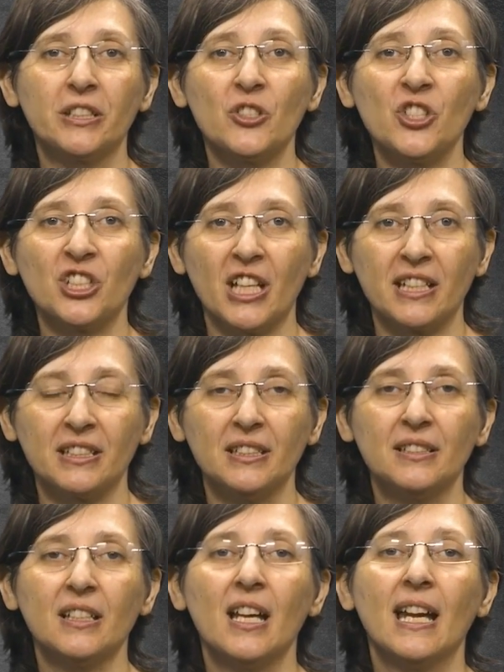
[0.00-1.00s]

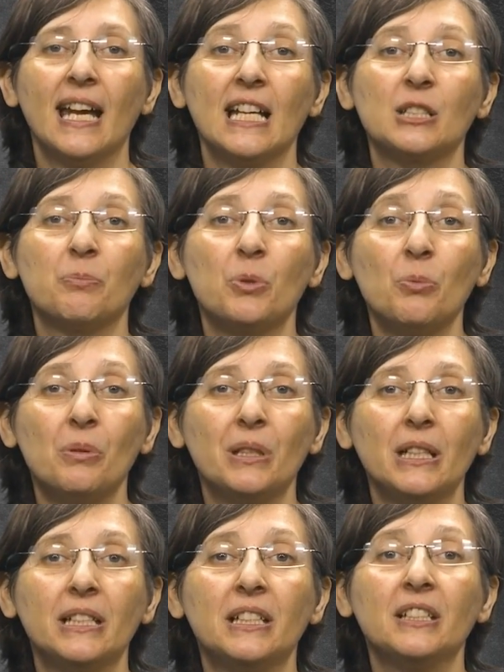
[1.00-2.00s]
translated as
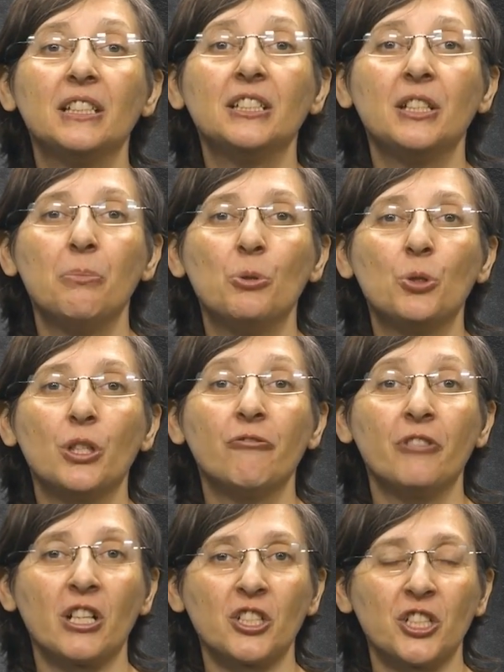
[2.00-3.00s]
probability distribution
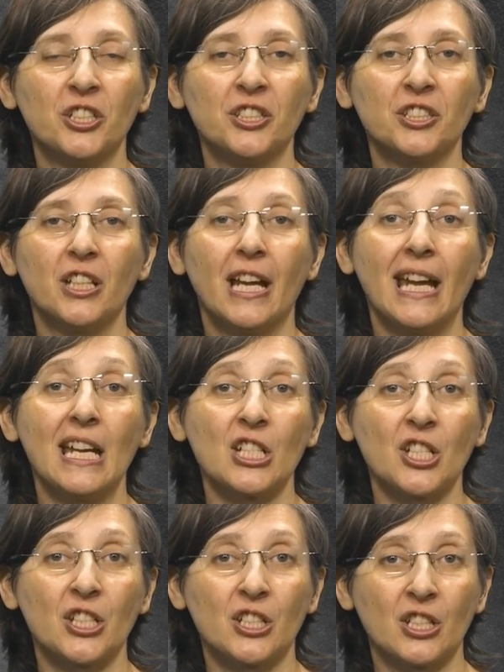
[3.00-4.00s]
functions as
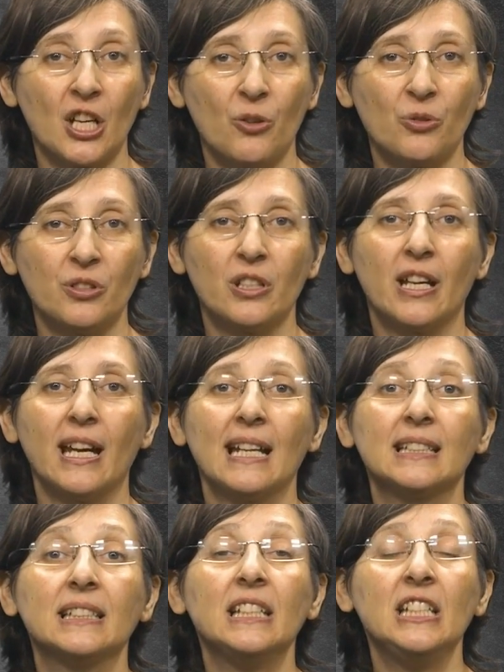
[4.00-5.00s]
shown
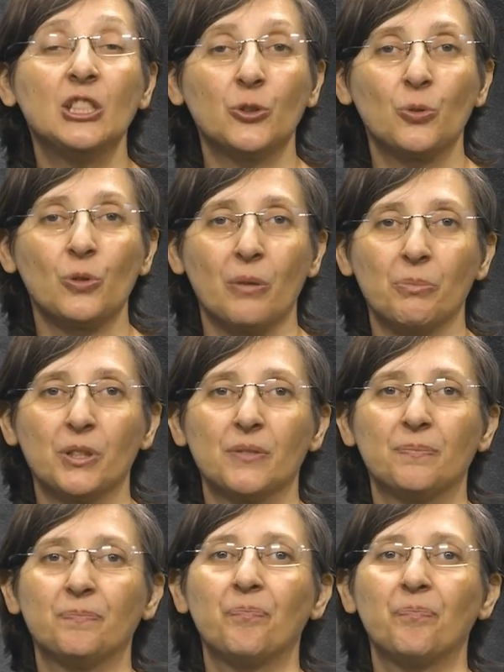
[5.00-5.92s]
as histograms.